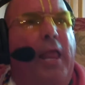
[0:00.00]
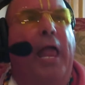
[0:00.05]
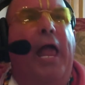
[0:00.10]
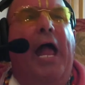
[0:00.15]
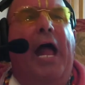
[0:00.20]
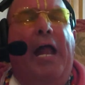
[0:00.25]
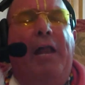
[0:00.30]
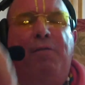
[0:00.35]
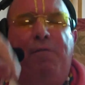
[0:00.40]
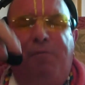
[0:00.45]

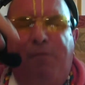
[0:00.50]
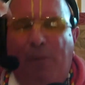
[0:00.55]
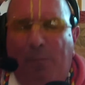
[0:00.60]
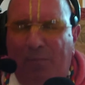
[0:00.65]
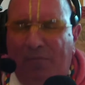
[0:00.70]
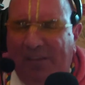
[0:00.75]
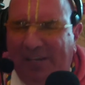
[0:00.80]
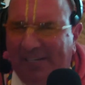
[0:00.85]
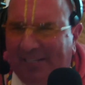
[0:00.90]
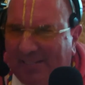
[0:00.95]
And
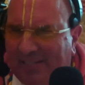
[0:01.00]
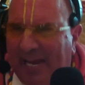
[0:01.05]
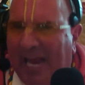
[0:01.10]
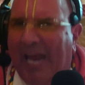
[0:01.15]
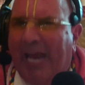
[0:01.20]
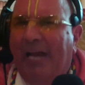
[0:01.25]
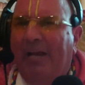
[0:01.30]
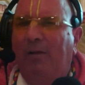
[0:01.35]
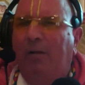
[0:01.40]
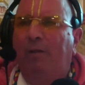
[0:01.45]
from this
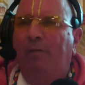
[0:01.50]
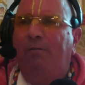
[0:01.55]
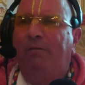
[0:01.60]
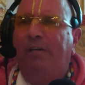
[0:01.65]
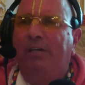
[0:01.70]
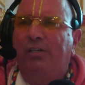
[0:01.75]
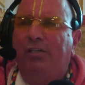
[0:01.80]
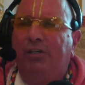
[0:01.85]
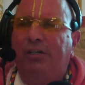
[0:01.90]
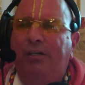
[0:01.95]
angle of
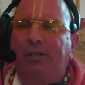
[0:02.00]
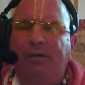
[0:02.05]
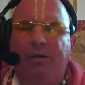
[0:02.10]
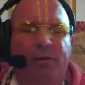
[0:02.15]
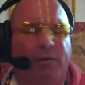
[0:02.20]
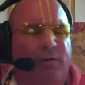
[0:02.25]
vision,